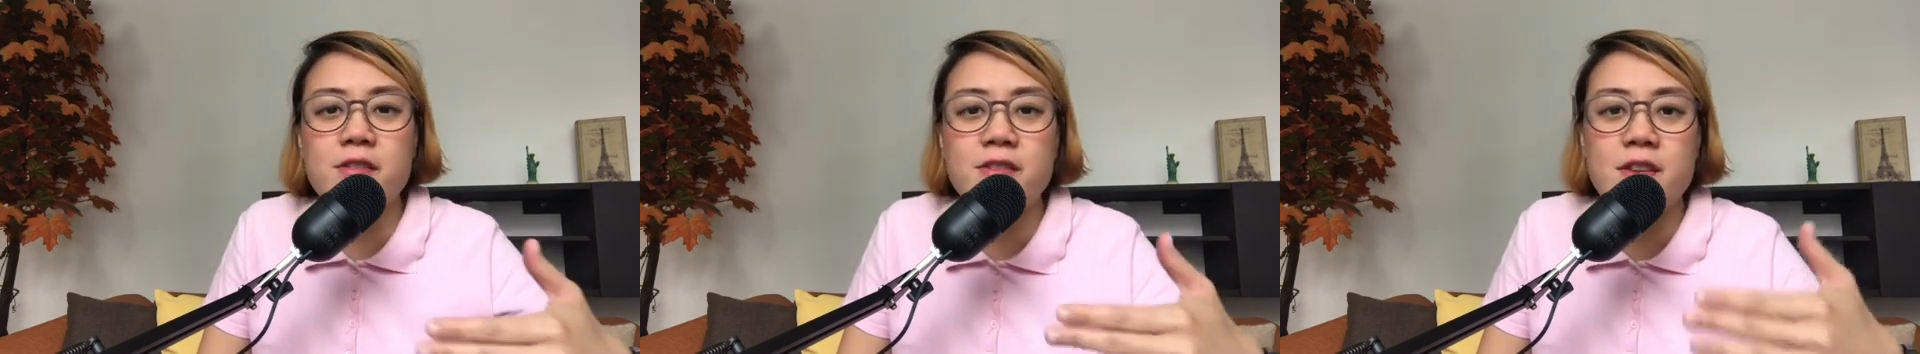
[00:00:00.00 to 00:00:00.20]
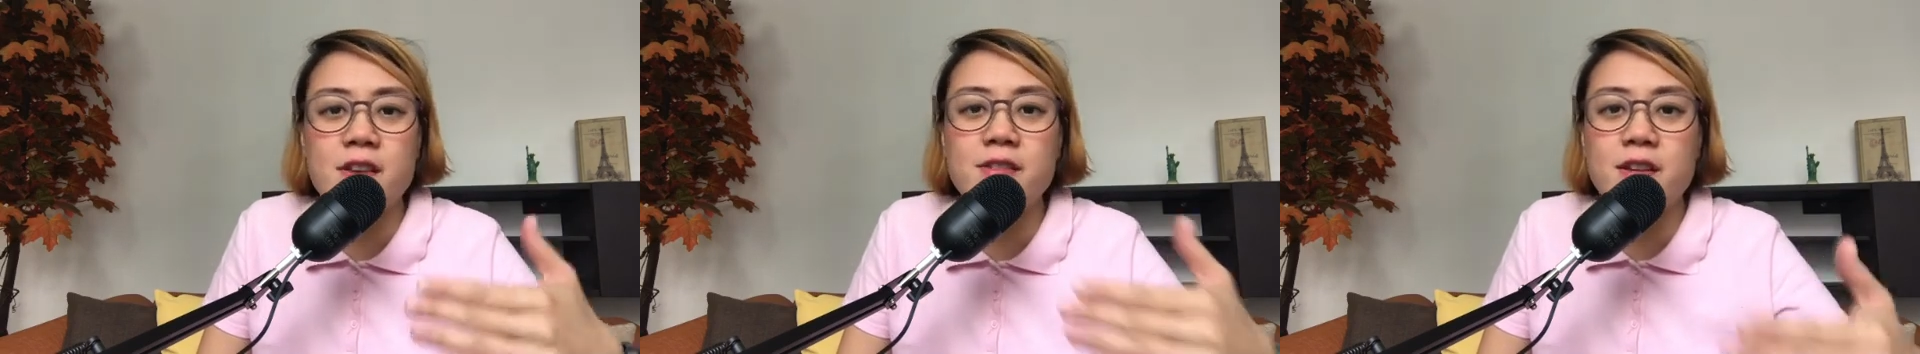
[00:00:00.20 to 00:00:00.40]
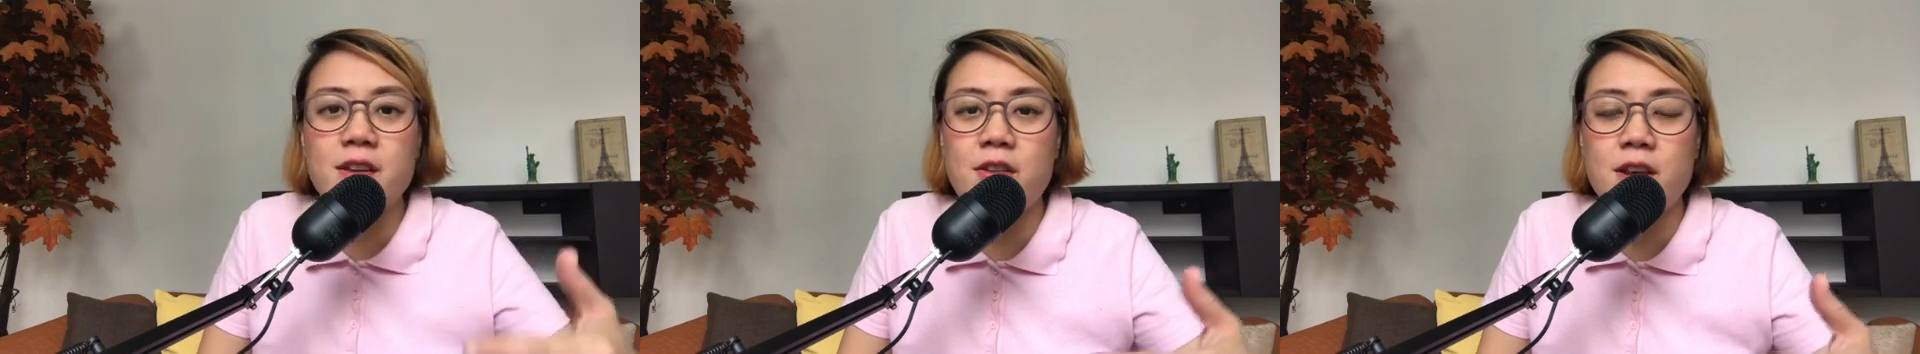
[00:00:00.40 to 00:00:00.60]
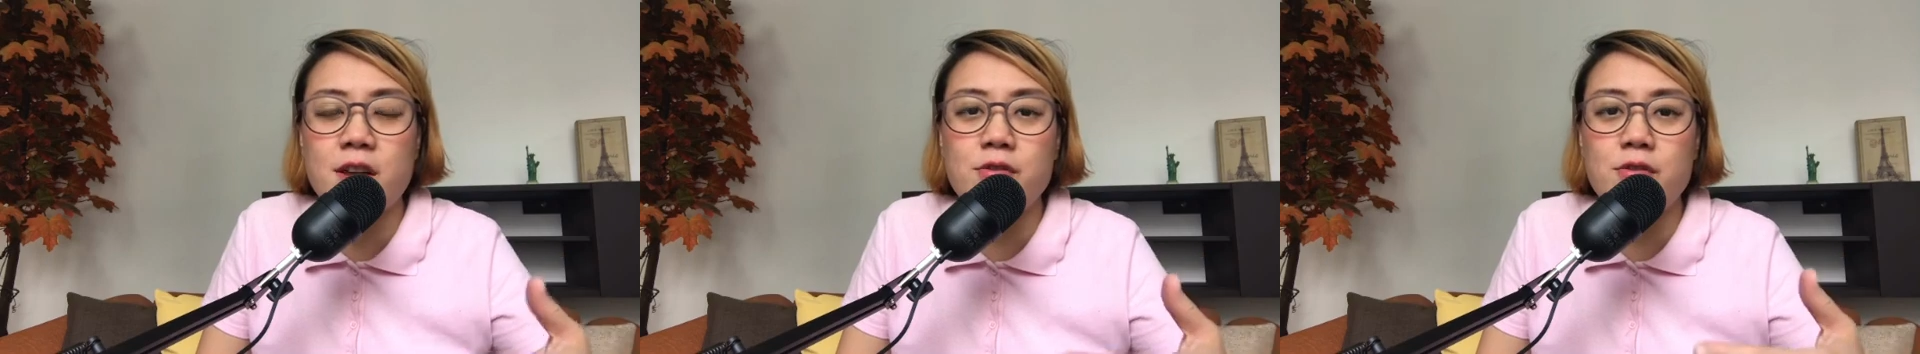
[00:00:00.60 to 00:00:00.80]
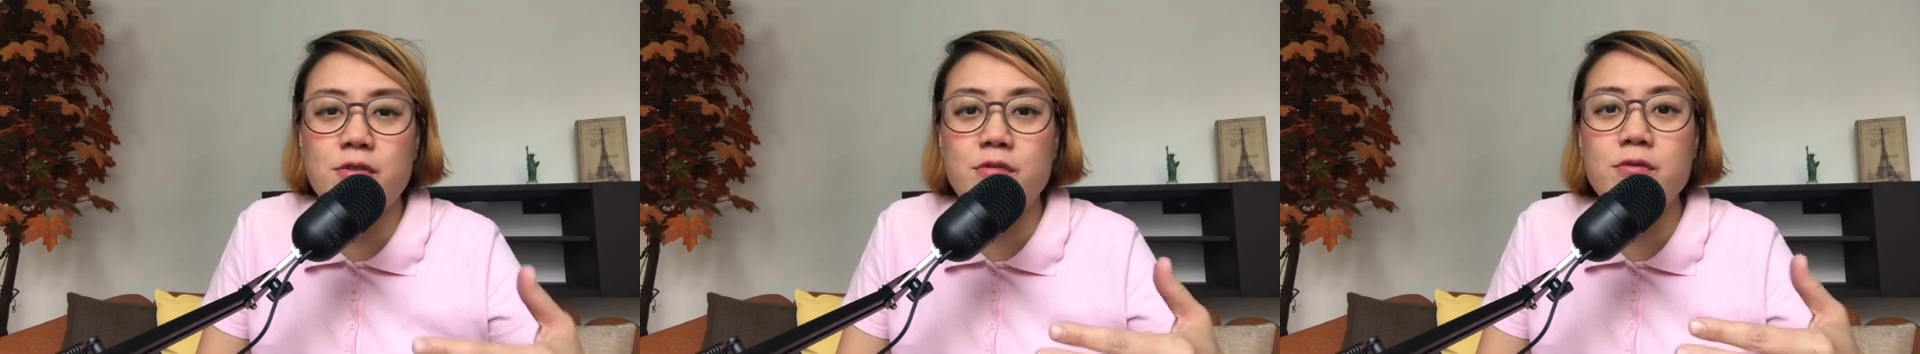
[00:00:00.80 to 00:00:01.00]
things that you can
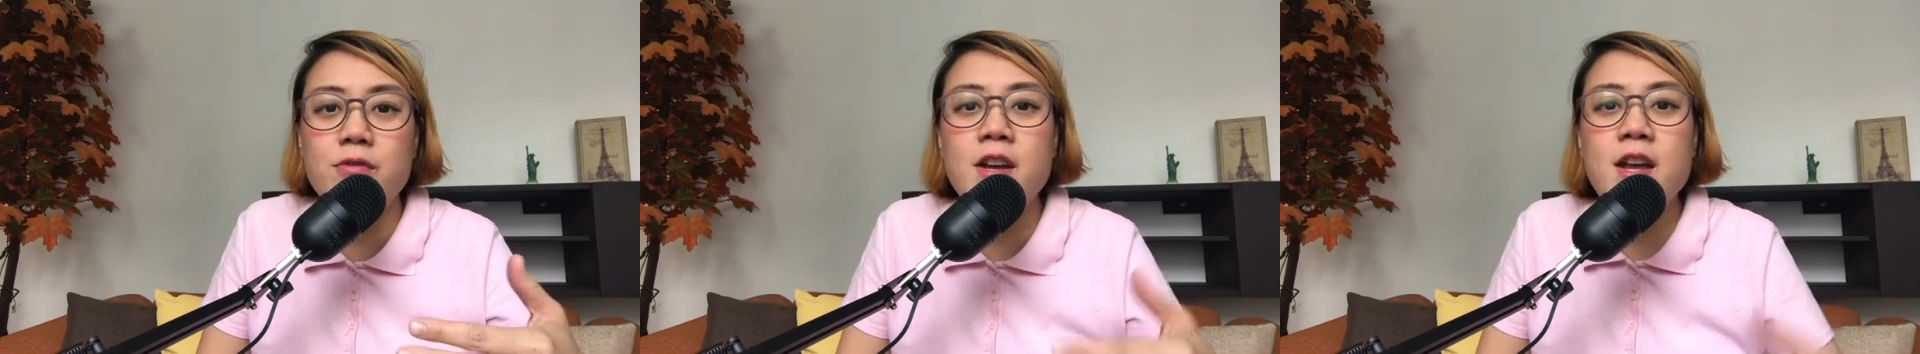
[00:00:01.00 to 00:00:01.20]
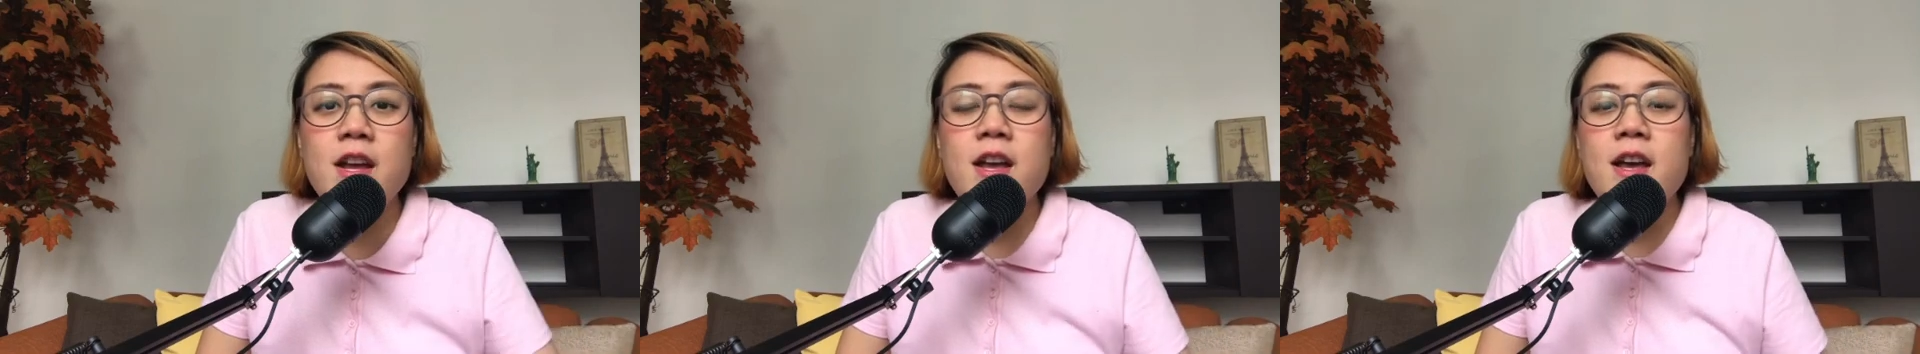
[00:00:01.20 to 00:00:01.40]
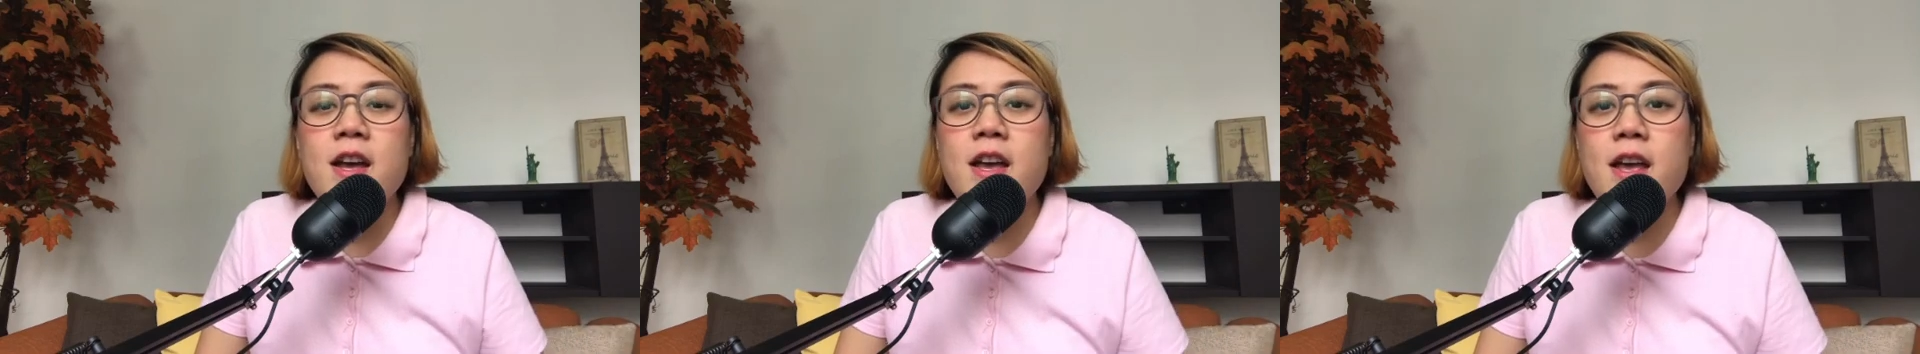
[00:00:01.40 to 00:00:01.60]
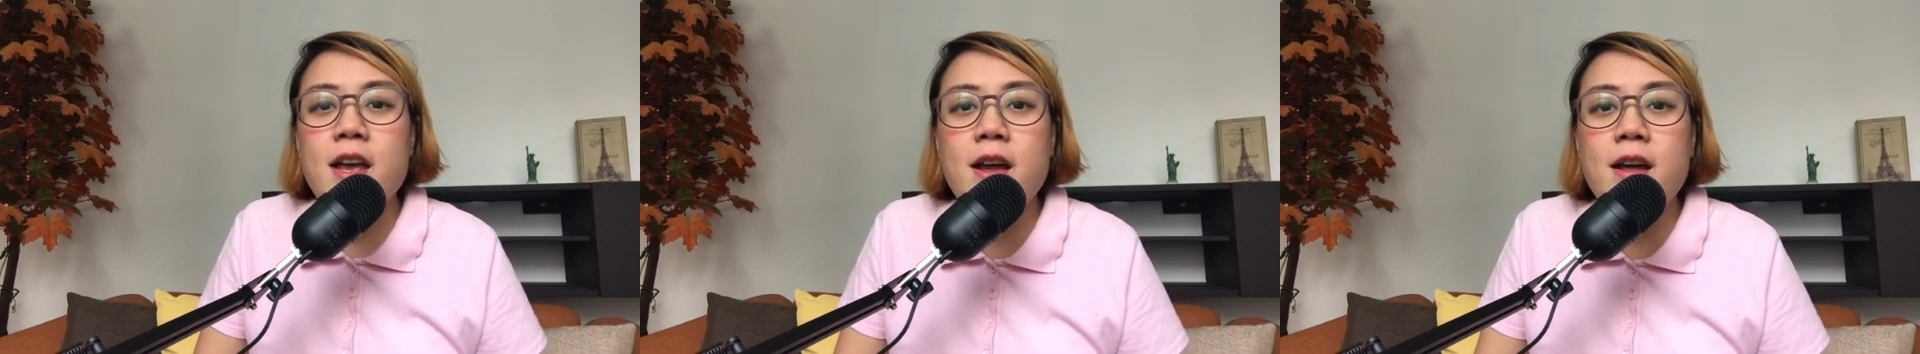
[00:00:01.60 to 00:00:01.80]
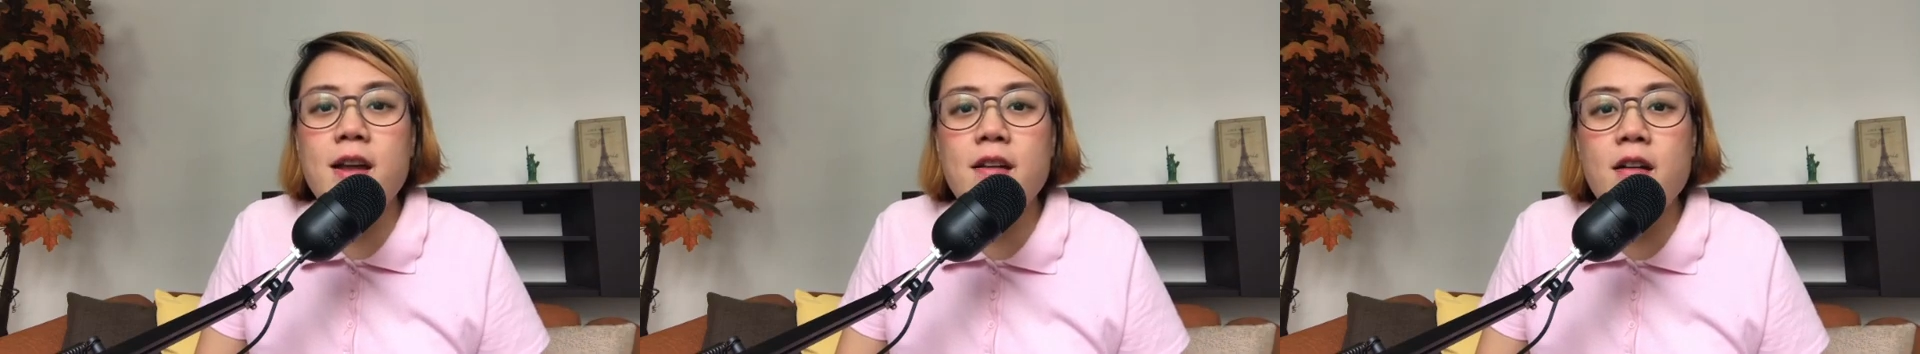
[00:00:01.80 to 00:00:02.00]
do,
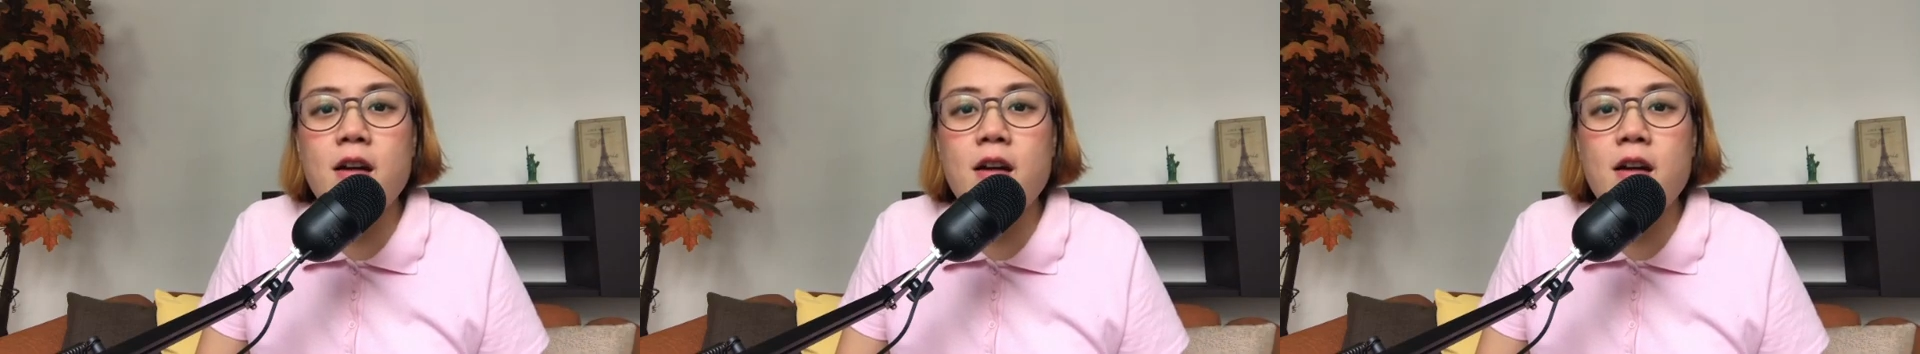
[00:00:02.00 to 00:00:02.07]
and